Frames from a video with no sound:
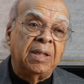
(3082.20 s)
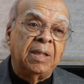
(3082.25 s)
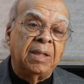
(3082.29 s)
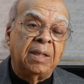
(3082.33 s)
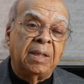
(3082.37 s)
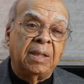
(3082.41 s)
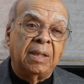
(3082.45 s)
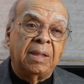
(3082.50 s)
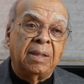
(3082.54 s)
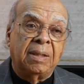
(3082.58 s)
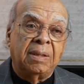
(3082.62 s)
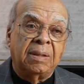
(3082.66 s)

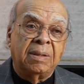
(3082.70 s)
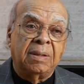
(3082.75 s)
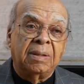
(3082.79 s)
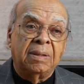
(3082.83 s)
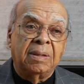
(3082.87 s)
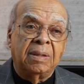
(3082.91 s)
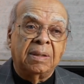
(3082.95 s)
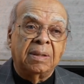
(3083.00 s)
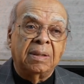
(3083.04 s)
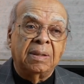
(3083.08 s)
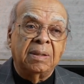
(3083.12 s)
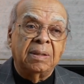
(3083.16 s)
uh,
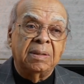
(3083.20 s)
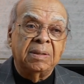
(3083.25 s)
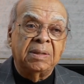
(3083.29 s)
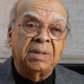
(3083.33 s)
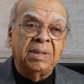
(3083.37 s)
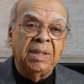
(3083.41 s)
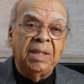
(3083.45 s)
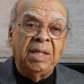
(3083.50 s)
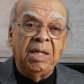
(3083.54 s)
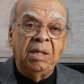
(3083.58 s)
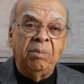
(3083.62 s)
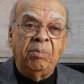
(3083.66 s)

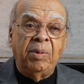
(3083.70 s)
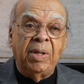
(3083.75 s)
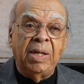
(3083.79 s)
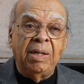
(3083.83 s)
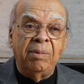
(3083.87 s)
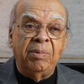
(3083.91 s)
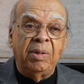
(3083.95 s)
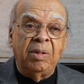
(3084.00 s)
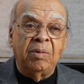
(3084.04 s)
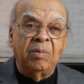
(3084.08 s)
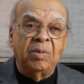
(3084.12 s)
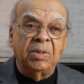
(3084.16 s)
CD
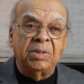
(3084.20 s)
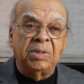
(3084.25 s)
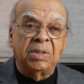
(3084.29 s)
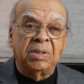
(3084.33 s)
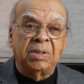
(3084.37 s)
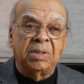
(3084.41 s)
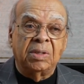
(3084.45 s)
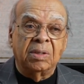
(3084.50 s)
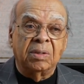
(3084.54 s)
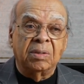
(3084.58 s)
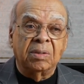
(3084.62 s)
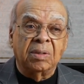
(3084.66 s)
Baby, which
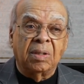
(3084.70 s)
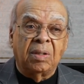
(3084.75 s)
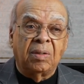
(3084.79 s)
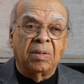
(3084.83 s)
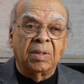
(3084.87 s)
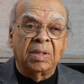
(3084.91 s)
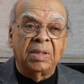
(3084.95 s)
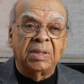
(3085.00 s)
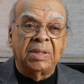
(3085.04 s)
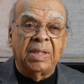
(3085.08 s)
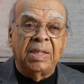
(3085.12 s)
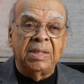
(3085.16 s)
is an
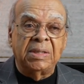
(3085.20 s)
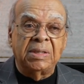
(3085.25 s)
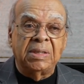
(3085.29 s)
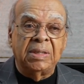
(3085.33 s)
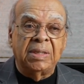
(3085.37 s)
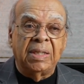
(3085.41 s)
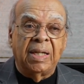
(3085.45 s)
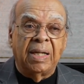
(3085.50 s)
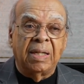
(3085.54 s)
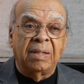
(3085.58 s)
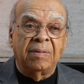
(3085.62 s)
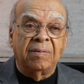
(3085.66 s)

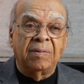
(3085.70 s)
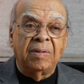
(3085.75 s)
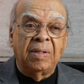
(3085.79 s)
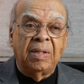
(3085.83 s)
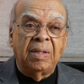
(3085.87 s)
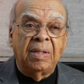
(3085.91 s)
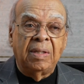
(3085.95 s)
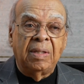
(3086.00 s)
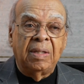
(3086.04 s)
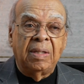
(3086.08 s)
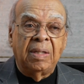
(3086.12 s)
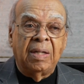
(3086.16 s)
organization out of
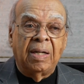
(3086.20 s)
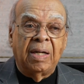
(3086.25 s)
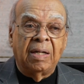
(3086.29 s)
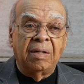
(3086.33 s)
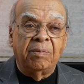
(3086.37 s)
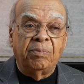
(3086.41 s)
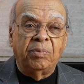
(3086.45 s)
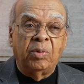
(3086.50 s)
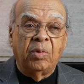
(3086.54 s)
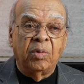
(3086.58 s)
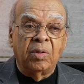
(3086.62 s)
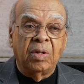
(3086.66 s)
out
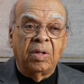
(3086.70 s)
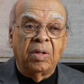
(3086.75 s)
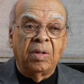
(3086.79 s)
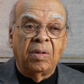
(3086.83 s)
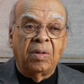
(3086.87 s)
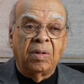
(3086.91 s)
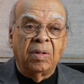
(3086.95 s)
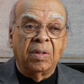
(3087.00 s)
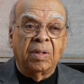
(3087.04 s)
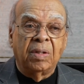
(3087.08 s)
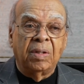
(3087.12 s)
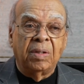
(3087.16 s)
of Portland,
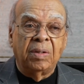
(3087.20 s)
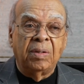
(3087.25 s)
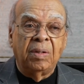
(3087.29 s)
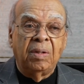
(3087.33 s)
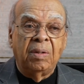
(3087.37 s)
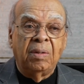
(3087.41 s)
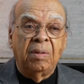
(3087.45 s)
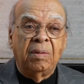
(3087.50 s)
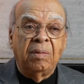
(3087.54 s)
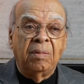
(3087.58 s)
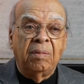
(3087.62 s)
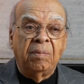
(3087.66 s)
Oregon, mm
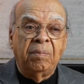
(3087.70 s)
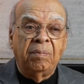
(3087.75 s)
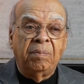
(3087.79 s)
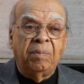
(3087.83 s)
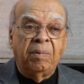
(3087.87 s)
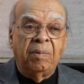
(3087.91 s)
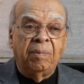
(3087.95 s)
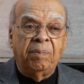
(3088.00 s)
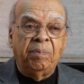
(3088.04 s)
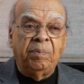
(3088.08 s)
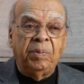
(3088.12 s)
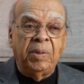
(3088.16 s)
-hmm.
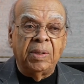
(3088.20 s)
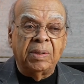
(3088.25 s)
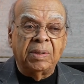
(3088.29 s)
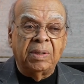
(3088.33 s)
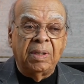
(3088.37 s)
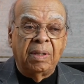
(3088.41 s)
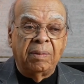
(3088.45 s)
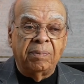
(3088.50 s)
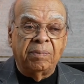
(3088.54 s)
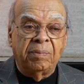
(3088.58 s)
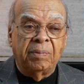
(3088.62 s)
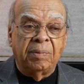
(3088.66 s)
picked
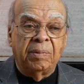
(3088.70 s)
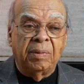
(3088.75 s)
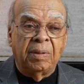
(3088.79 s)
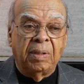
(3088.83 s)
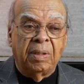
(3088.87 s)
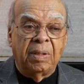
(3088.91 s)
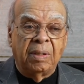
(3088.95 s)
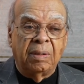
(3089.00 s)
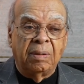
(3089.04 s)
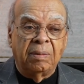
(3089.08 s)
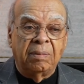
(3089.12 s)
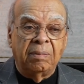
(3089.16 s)
up
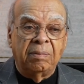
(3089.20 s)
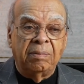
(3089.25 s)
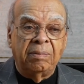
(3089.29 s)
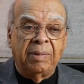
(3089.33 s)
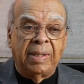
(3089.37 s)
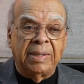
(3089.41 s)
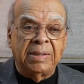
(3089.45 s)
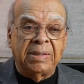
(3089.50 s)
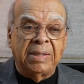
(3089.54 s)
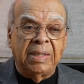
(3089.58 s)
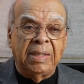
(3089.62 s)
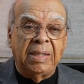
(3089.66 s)
uh,
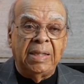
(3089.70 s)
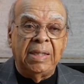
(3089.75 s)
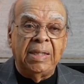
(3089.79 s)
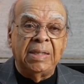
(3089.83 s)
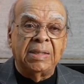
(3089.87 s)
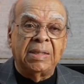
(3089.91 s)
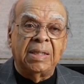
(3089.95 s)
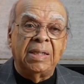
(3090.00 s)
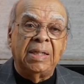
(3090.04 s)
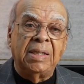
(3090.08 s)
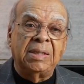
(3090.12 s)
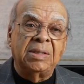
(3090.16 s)
my
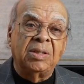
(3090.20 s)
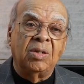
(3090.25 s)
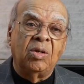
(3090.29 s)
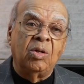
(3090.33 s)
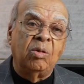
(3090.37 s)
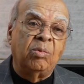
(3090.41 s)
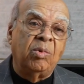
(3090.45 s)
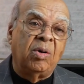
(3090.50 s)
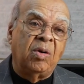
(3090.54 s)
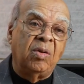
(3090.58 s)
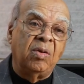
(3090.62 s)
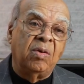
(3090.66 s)
CDs and they sold
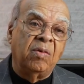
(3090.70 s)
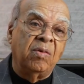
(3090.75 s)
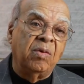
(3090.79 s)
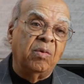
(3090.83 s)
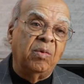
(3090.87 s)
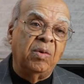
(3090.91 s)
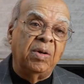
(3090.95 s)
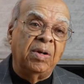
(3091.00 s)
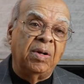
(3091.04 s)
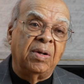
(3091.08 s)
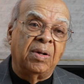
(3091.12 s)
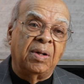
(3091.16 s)
them all over
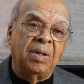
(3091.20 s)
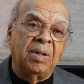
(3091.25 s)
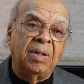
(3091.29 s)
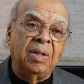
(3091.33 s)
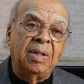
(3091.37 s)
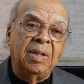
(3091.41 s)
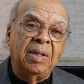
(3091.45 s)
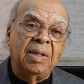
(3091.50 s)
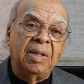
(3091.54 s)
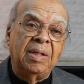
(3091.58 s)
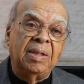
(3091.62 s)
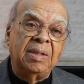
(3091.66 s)
the world.
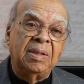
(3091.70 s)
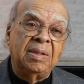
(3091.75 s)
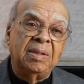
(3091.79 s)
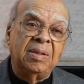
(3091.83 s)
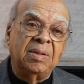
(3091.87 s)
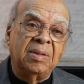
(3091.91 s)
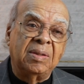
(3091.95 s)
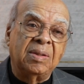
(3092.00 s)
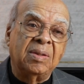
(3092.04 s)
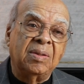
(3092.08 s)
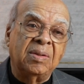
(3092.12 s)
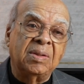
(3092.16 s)
There you
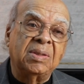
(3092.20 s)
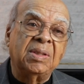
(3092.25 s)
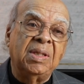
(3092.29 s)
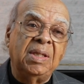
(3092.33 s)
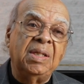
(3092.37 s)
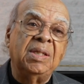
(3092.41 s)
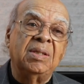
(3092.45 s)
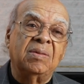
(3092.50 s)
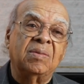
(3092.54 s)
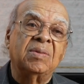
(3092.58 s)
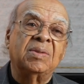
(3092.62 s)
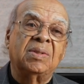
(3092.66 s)
go. Those, those
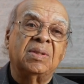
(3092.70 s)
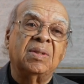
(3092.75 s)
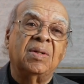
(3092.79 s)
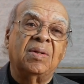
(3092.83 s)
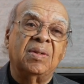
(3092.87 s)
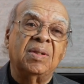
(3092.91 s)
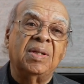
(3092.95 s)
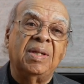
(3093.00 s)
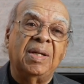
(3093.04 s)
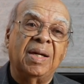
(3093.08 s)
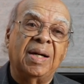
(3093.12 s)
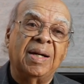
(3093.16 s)
CDs were
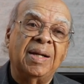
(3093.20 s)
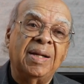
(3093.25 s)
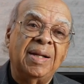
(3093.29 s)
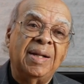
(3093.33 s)
sold, yeah,